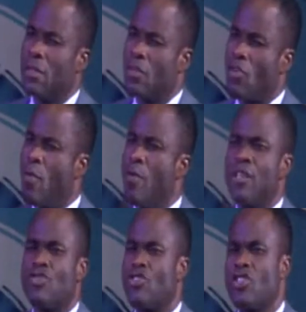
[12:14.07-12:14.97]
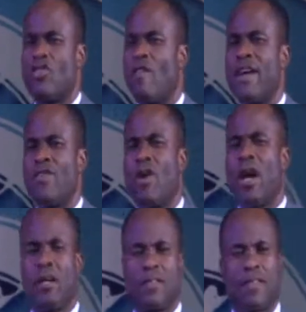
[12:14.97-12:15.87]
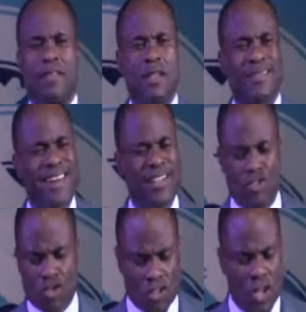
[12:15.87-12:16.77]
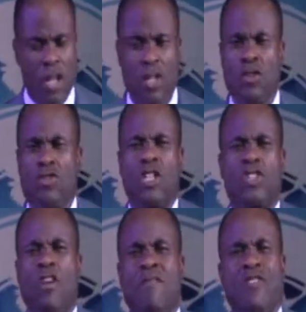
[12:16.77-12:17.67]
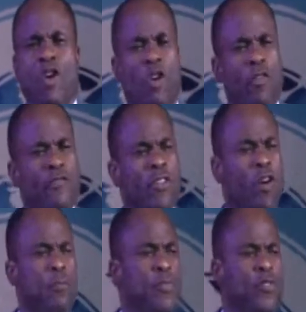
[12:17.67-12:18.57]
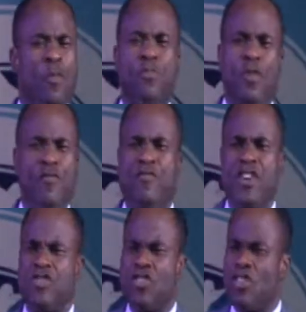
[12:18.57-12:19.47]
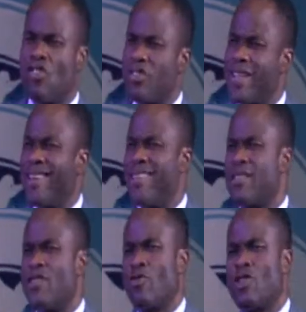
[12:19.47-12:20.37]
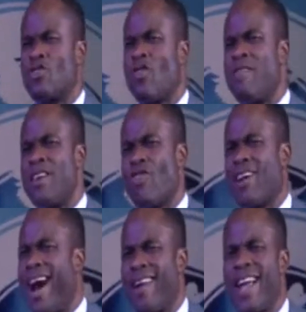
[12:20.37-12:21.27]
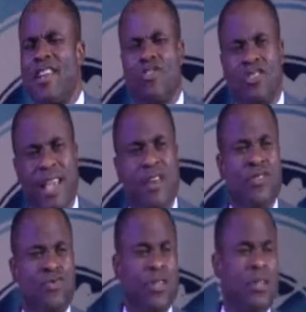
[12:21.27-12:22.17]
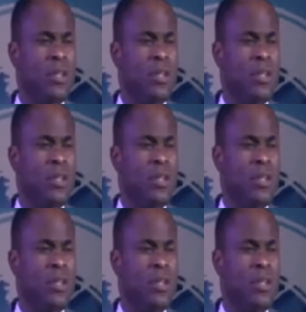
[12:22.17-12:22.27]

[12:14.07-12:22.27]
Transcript: some moment you discover your health is a territory. Just you discover your your profession is your territory. You discover your career is your territory.